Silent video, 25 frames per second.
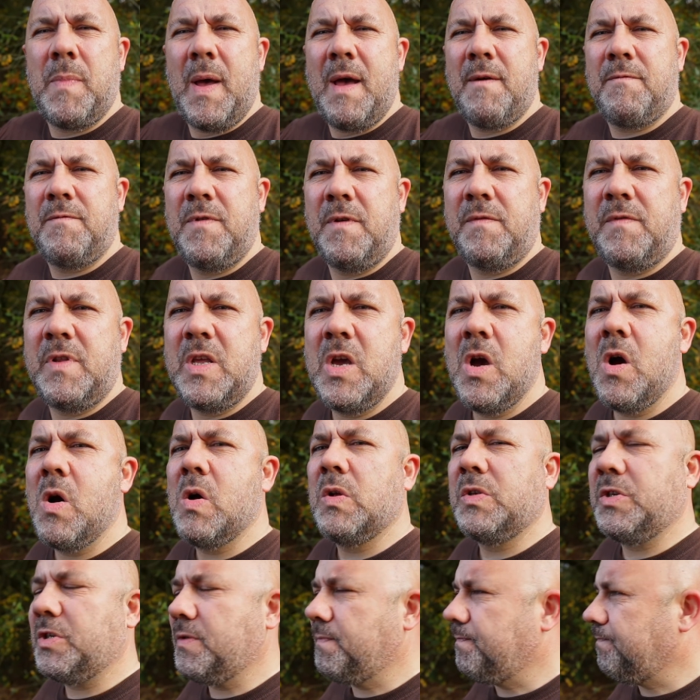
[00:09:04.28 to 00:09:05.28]
about 50
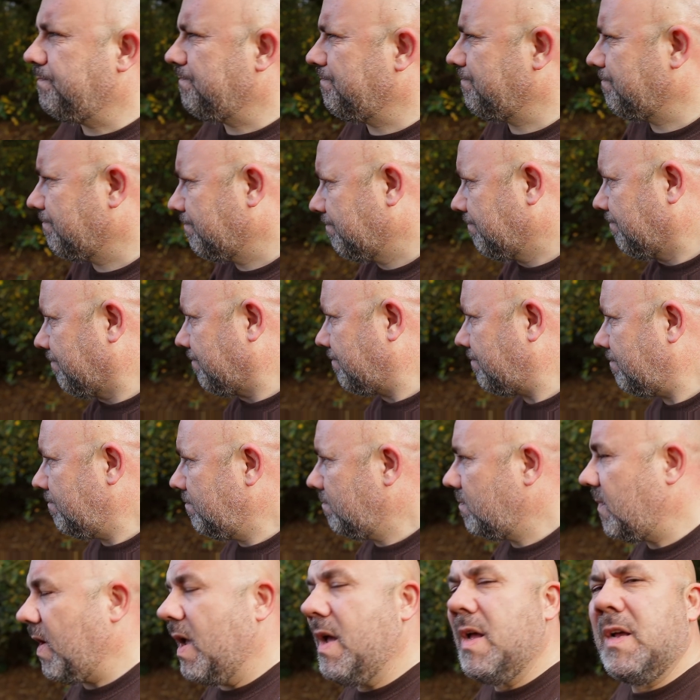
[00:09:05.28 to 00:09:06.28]
yards.
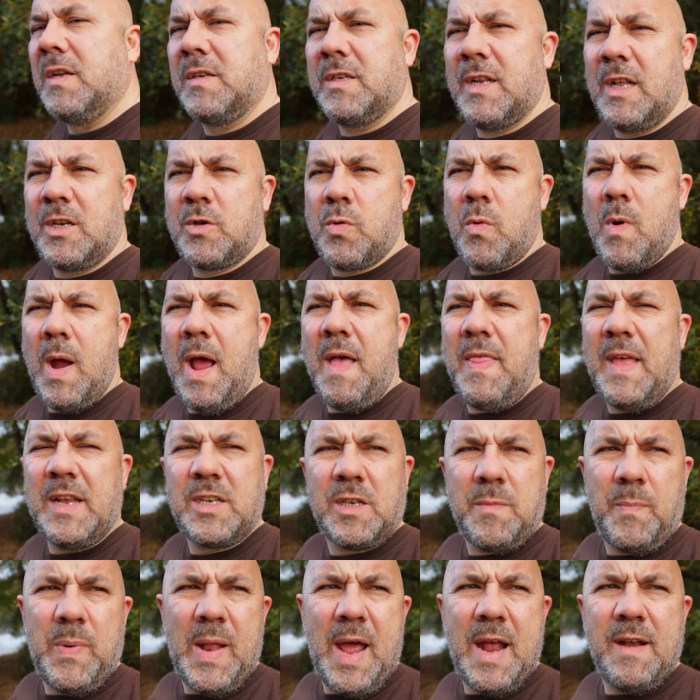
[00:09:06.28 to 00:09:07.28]
So that's where we're at.
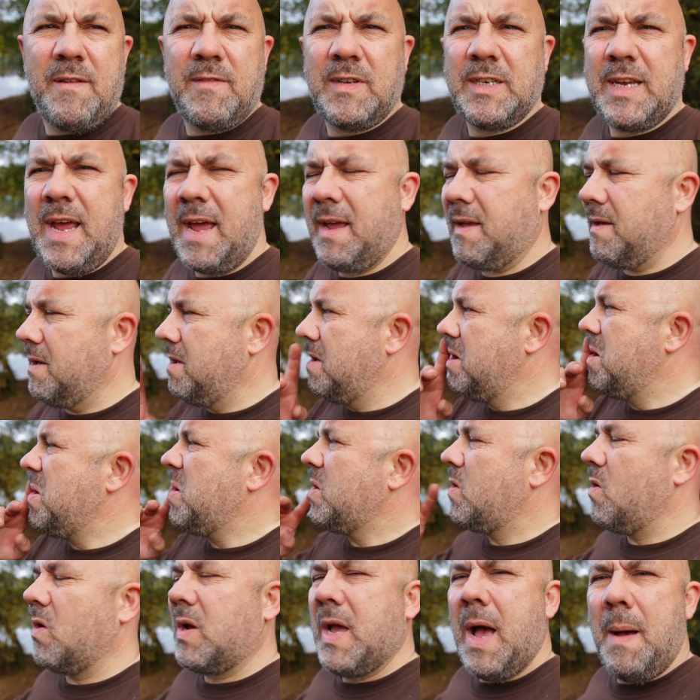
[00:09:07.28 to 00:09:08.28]
That's the plan of attack.
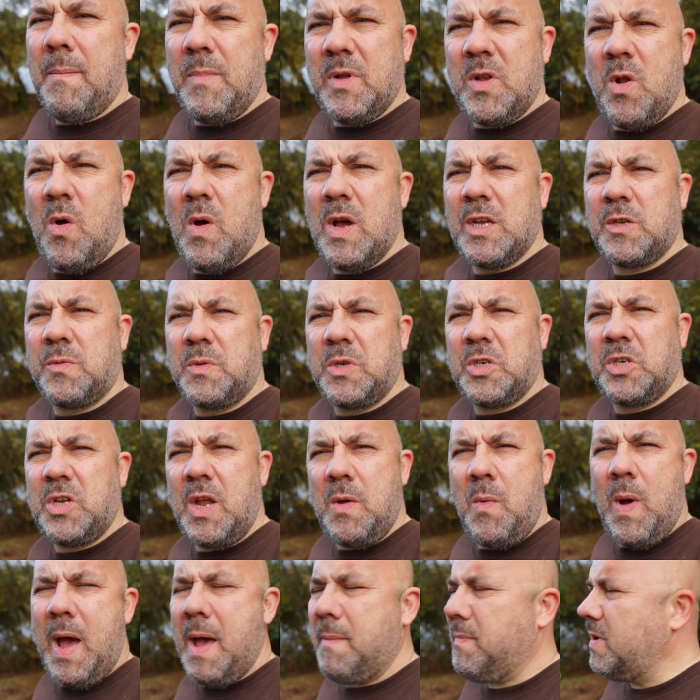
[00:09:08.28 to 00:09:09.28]
Got a couple of nights, we'll
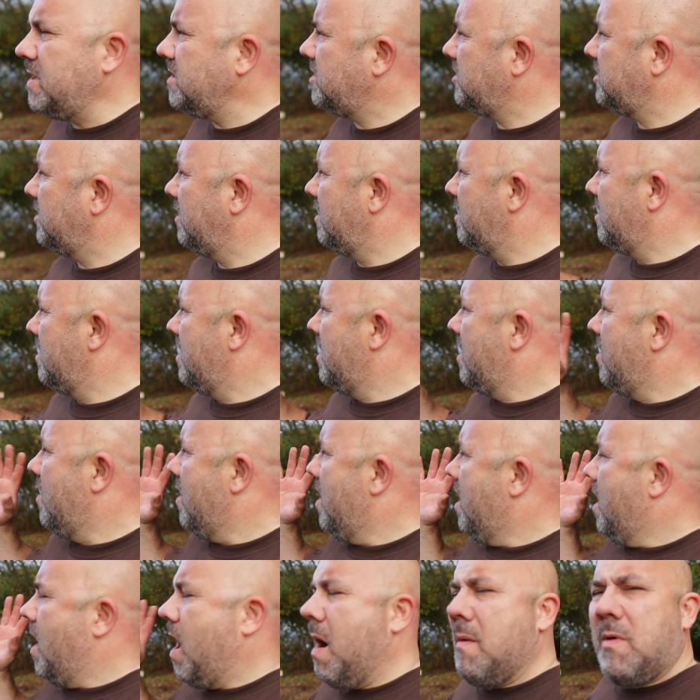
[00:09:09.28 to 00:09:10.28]
see what happens.
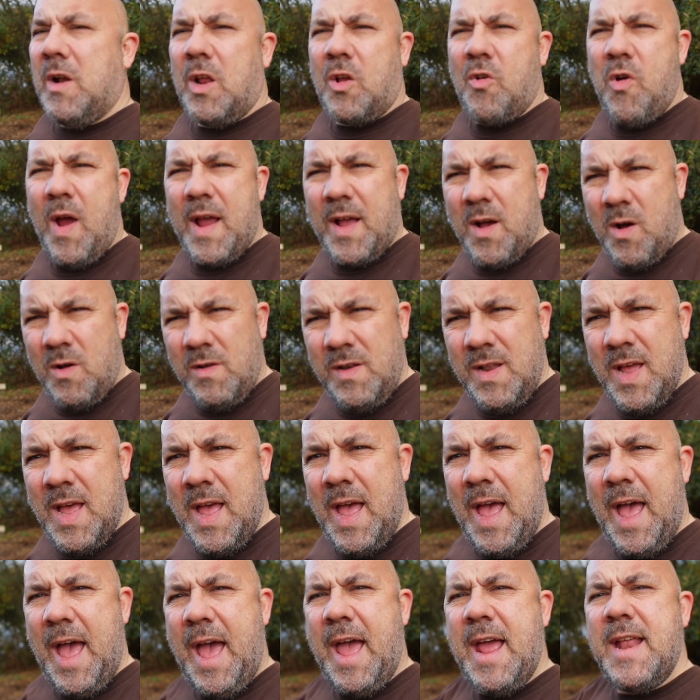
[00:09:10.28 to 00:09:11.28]
I'm going to crack on
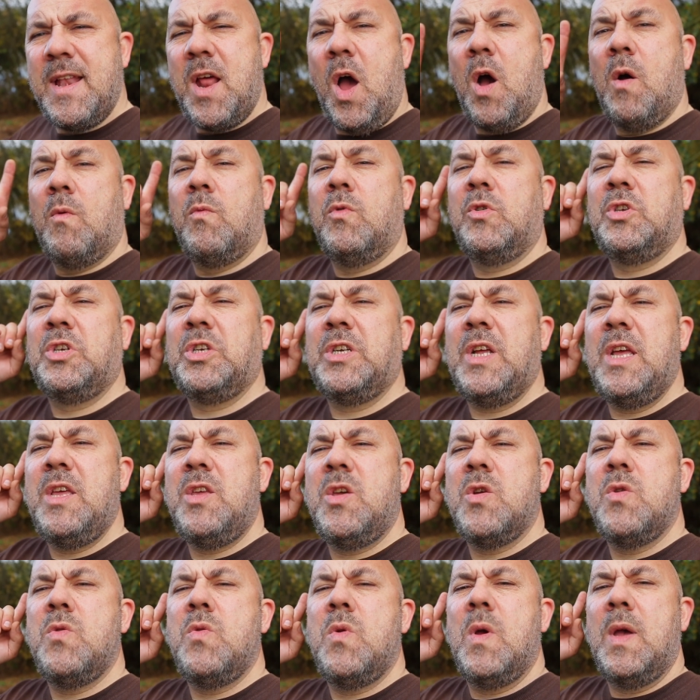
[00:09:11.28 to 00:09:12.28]
and I will see
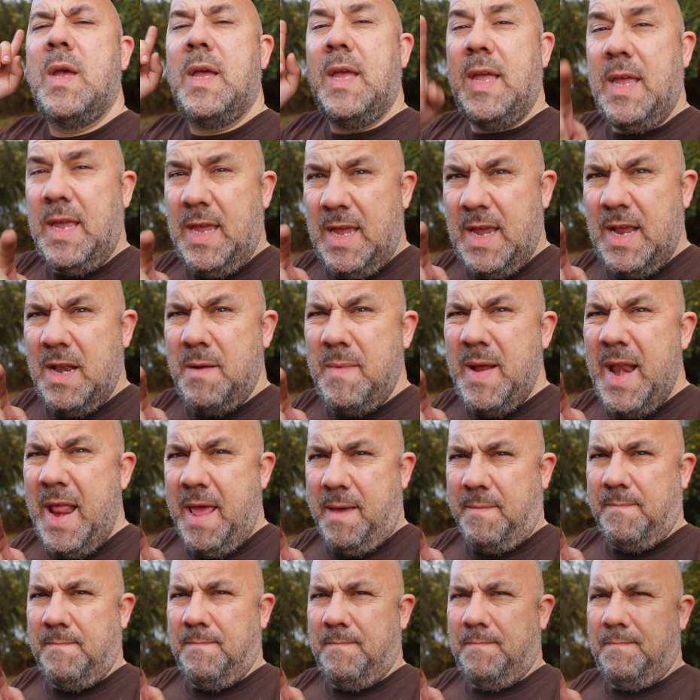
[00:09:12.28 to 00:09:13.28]
you in a
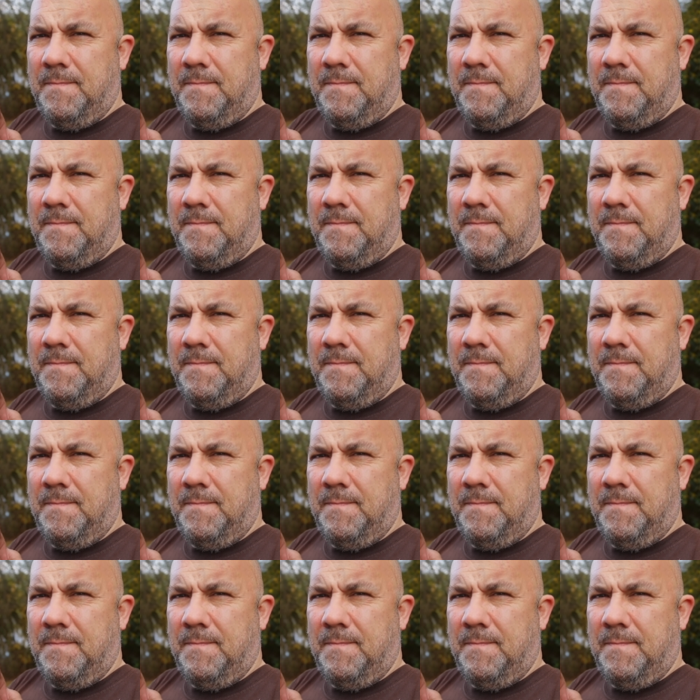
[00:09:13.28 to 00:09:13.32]
minute.